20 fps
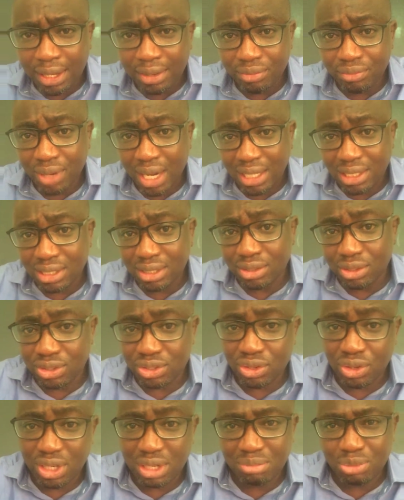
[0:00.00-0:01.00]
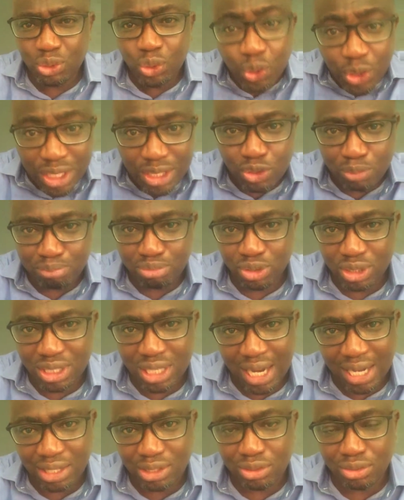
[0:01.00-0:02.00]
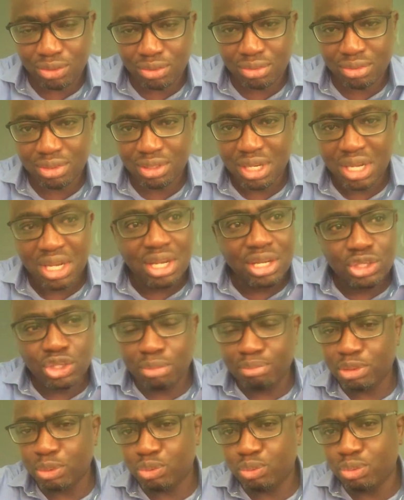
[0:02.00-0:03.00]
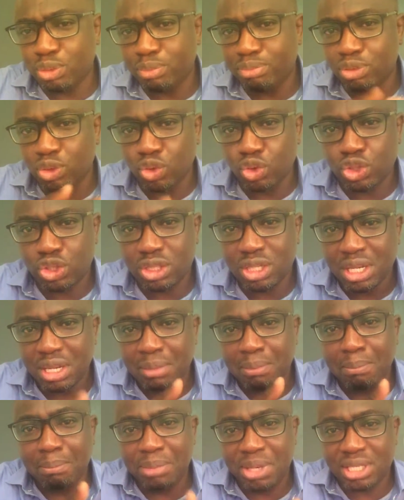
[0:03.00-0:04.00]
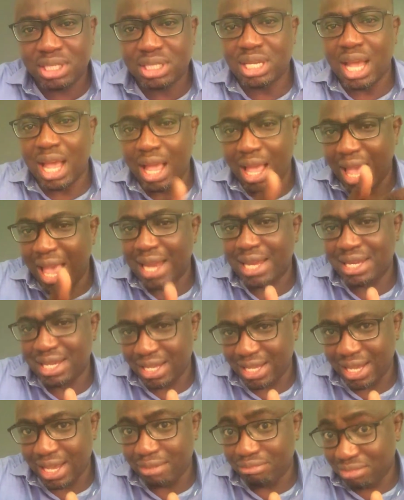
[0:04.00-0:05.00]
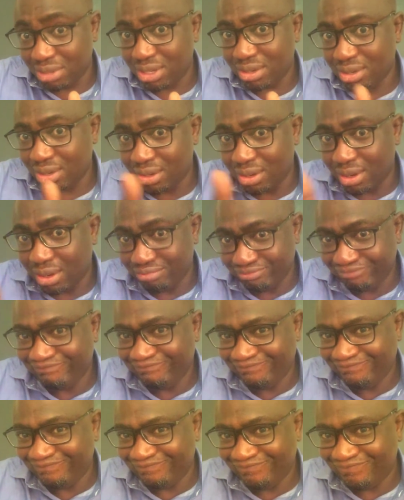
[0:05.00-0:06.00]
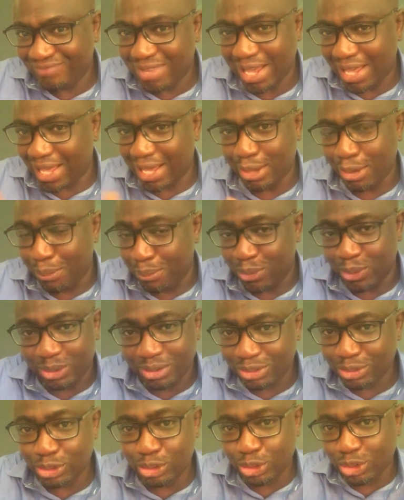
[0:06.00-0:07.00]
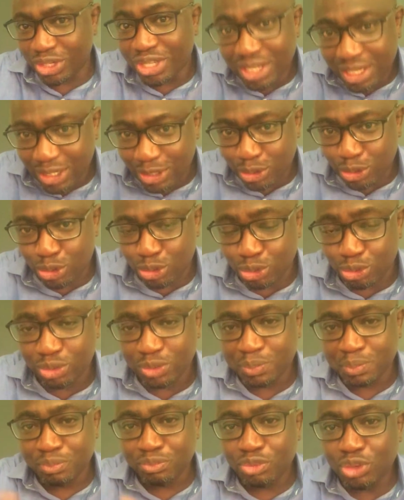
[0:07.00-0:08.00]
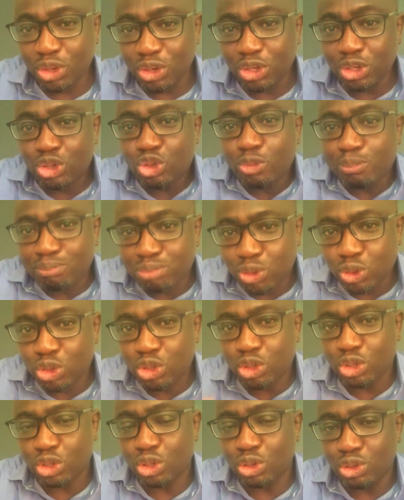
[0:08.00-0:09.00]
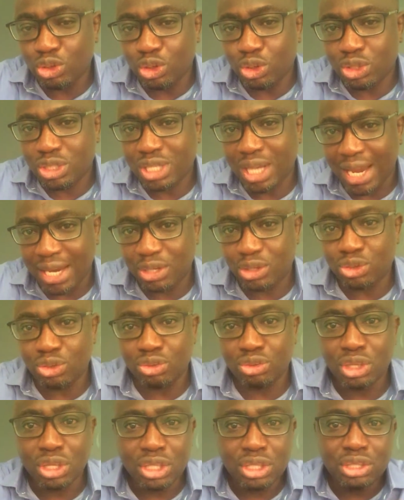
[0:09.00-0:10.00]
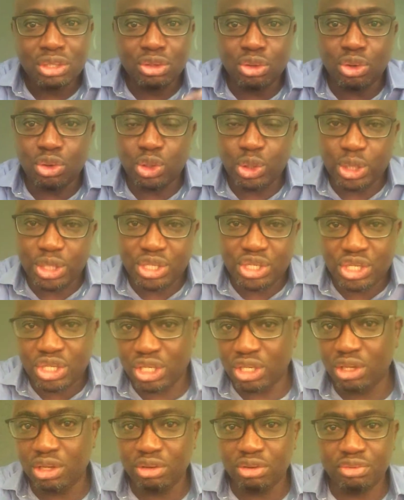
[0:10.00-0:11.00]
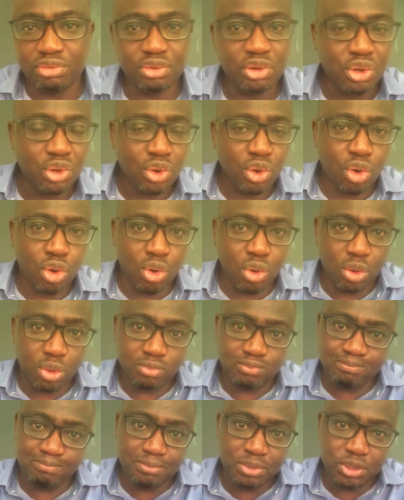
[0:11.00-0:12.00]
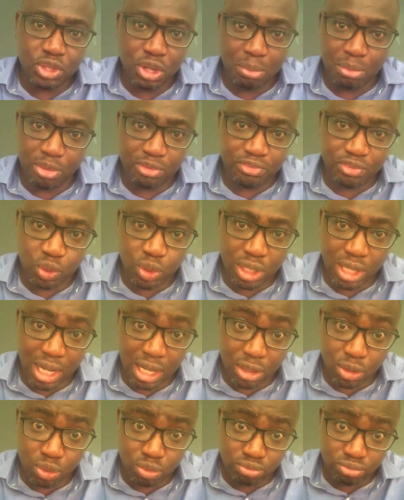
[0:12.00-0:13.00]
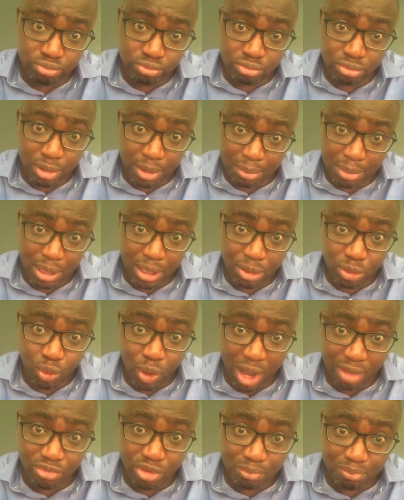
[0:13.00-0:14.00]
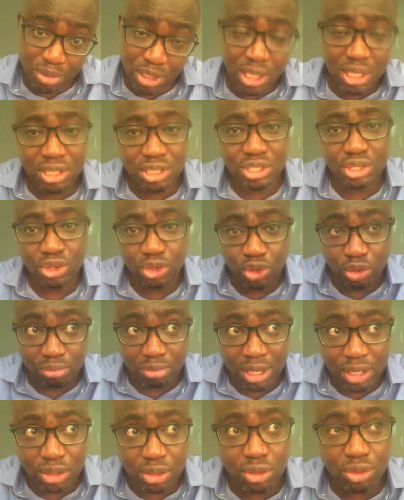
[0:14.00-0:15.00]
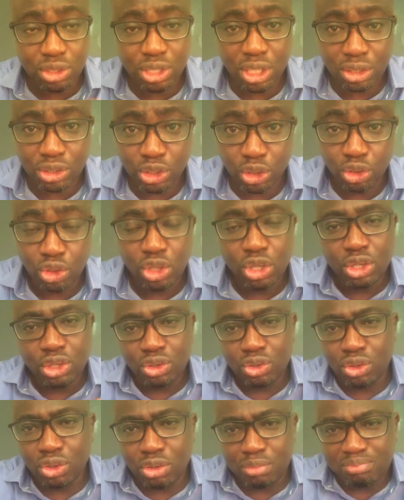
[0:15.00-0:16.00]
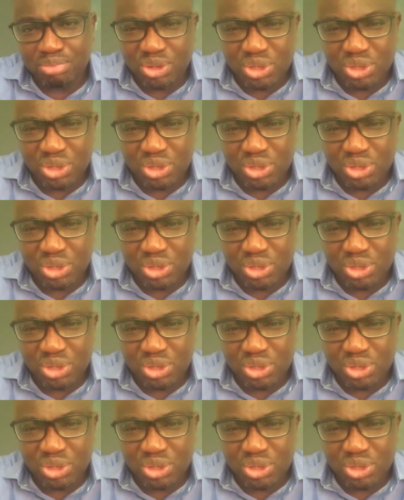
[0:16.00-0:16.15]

in writing your surname, you don't need to put titles. Some people put Mr. Adeyemi. Come on, you don't need to. You don't need to put your title or your chief, or some of you that are maybe you have your PhD or your medical doctor, you want to